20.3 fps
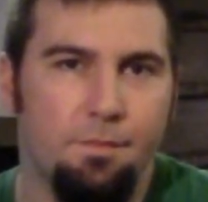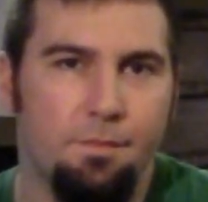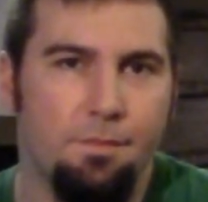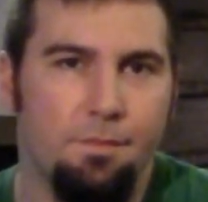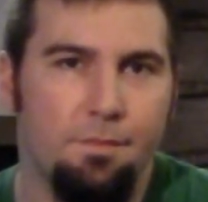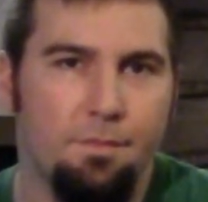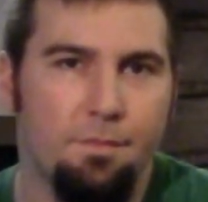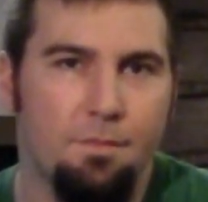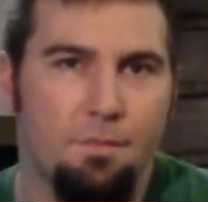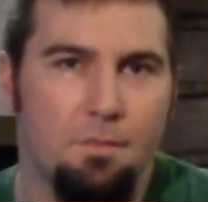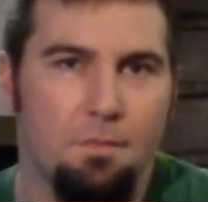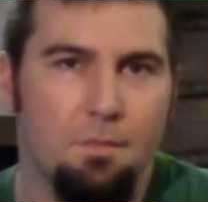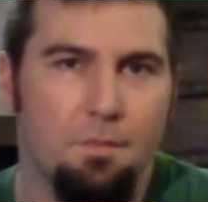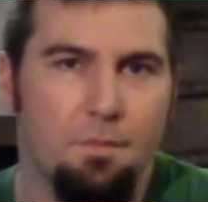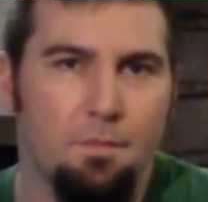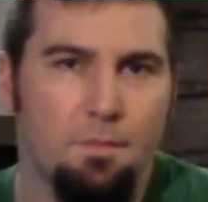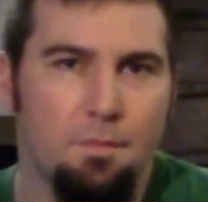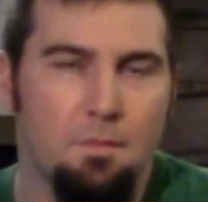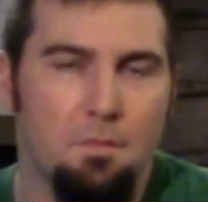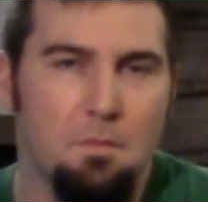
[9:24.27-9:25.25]

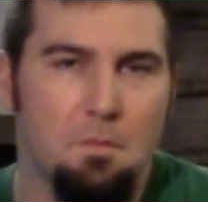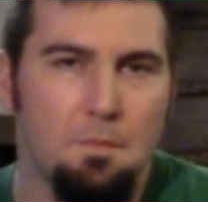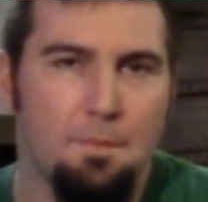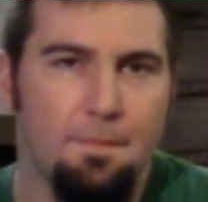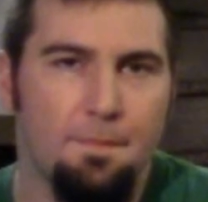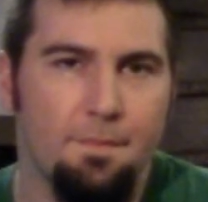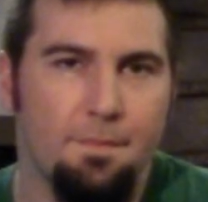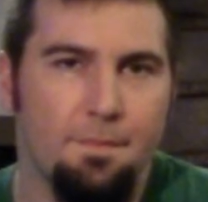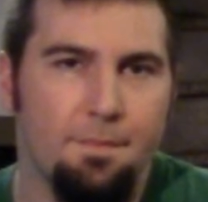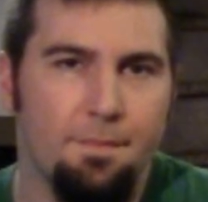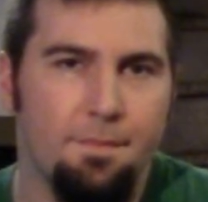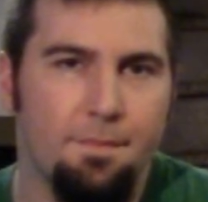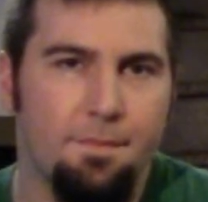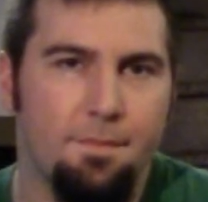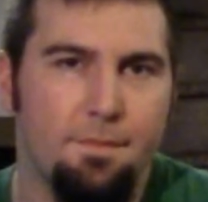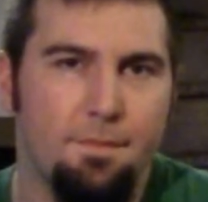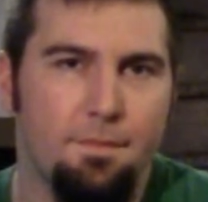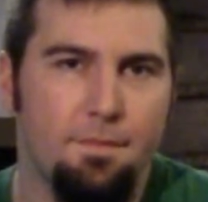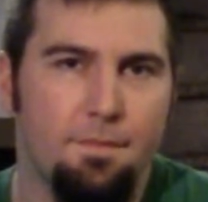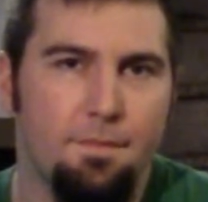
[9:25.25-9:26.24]

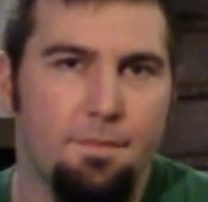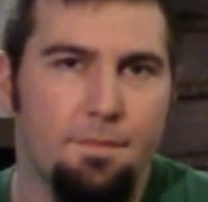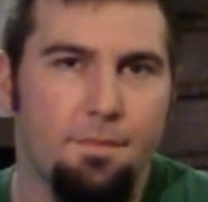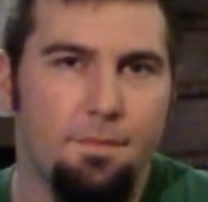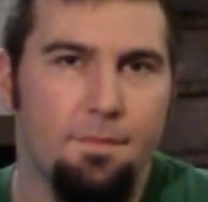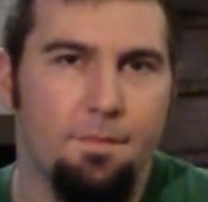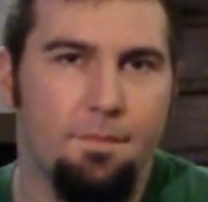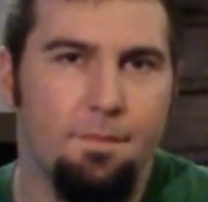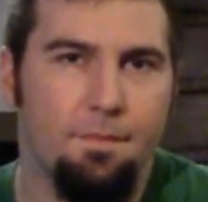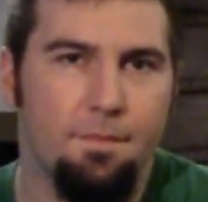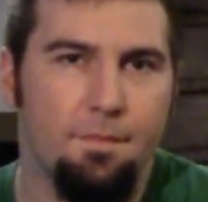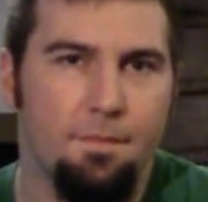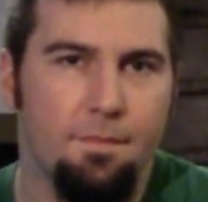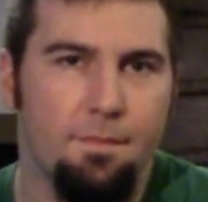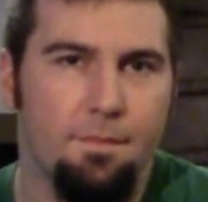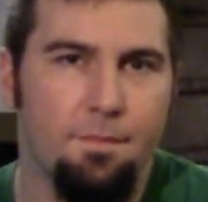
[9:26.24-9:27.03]
(not speaking)